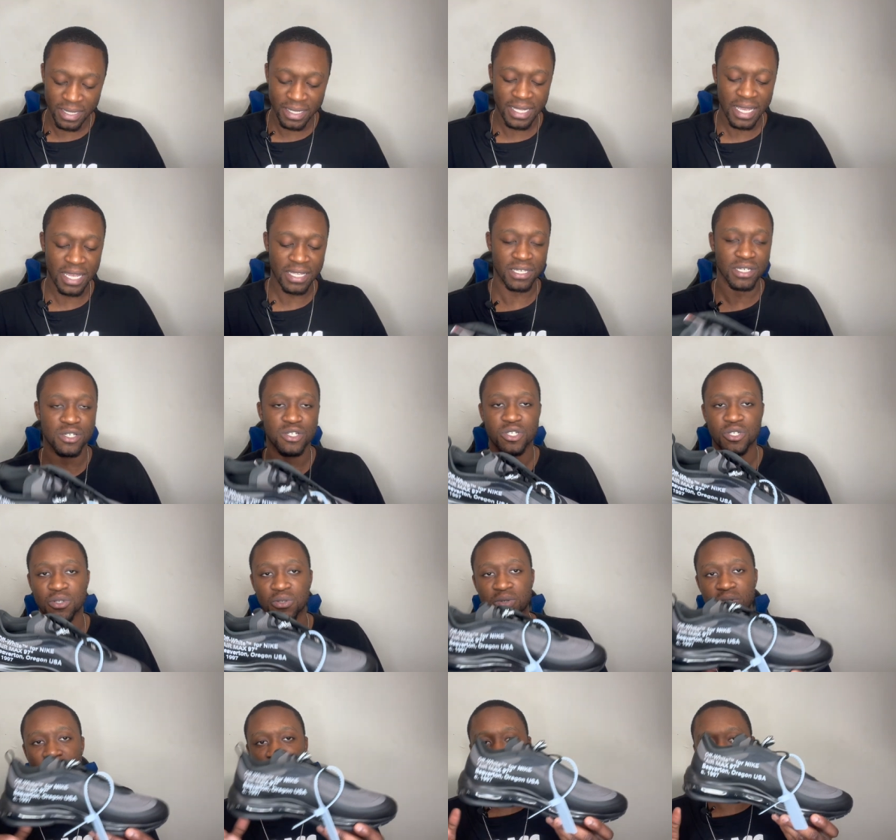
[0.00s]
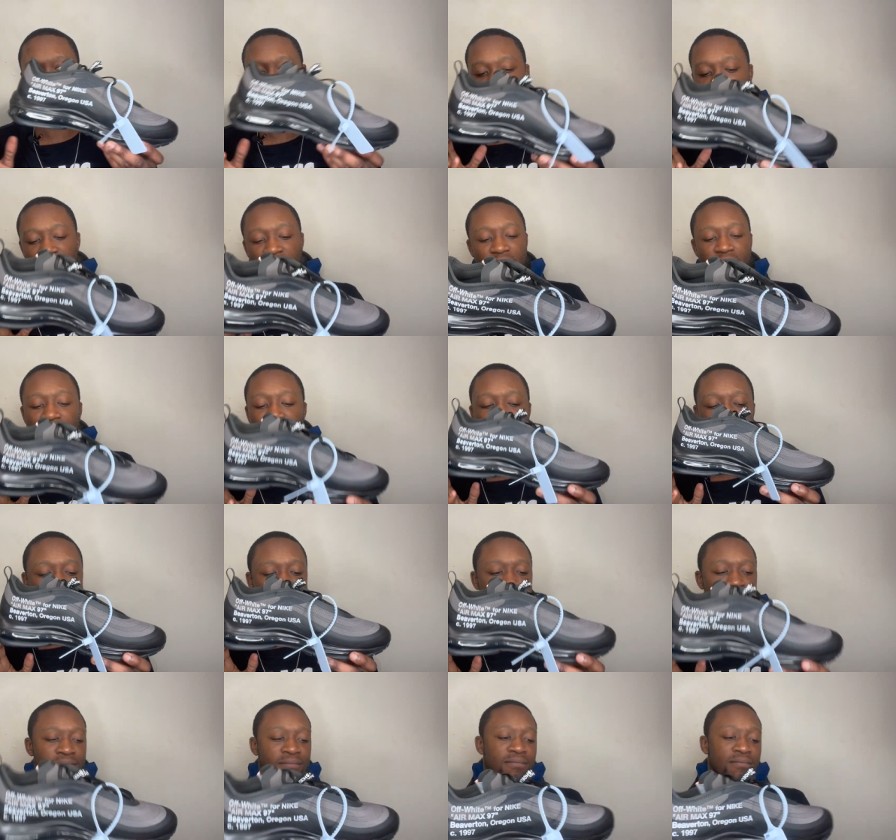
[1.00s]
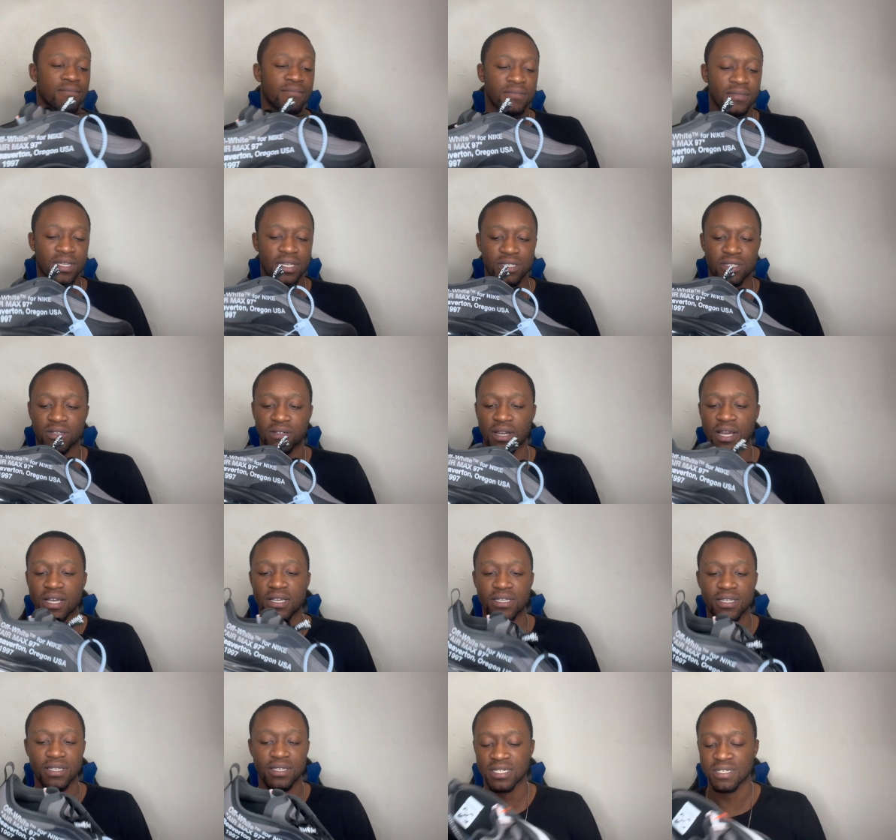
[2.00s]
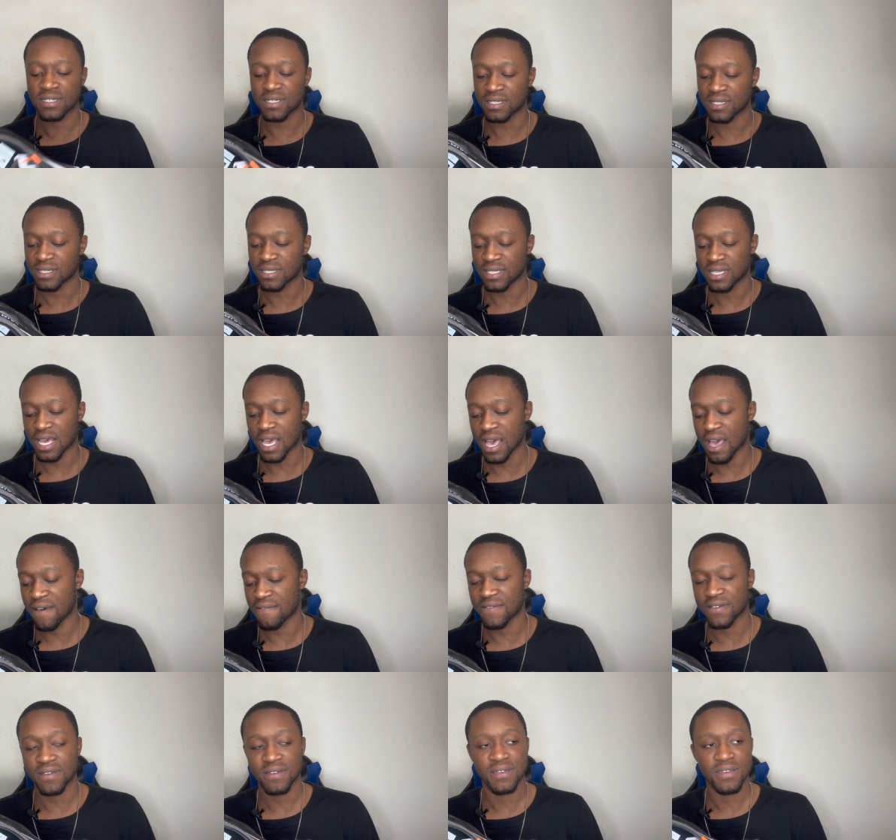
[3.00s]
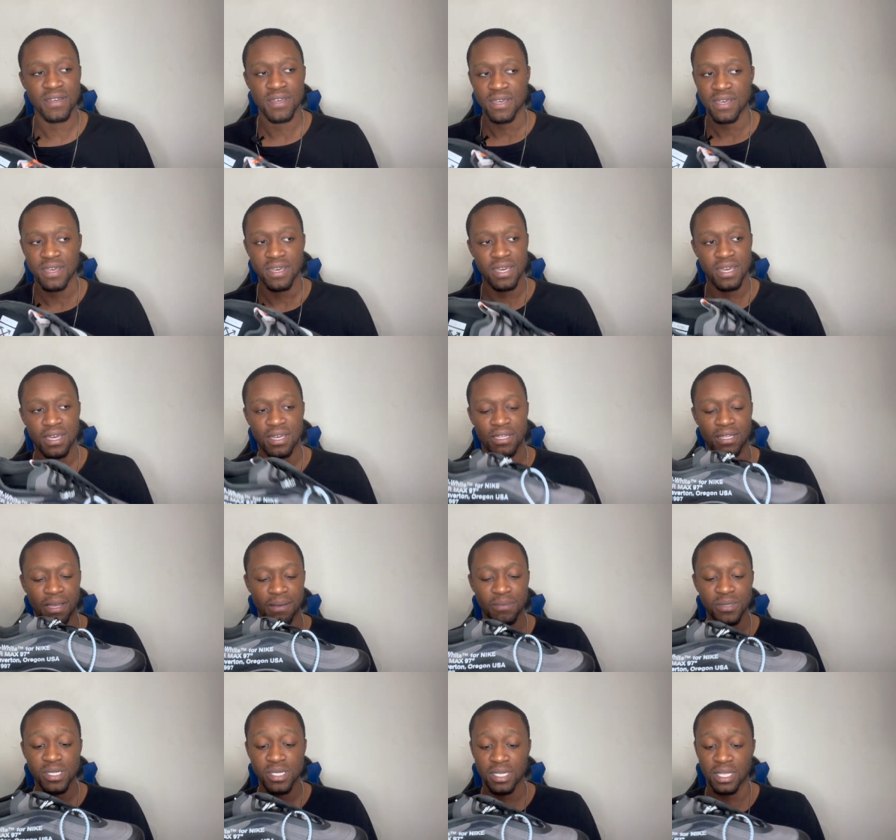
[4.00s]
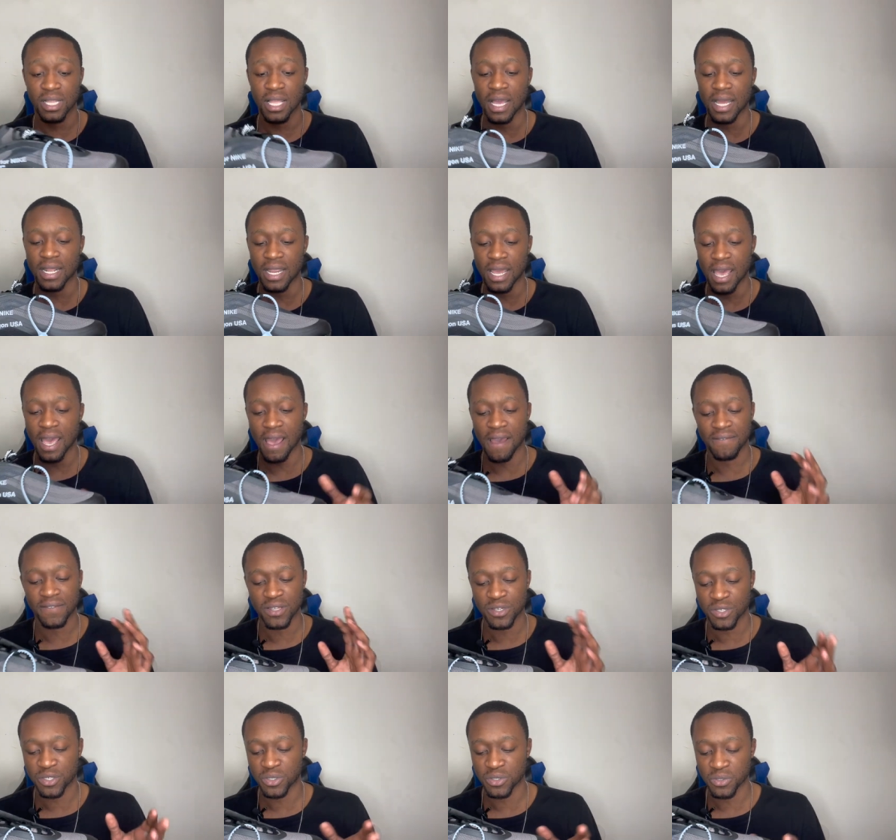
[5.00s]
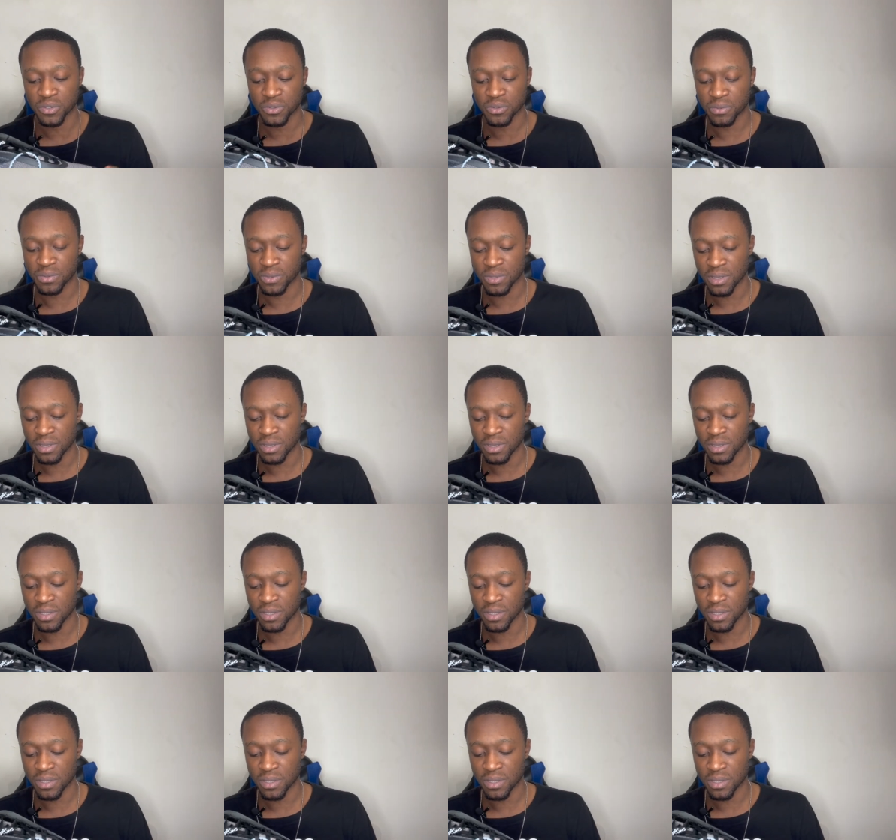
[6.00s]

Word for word: than that, this shoe is just like, it's crazy to have it. And I'm just glad I have this shoe.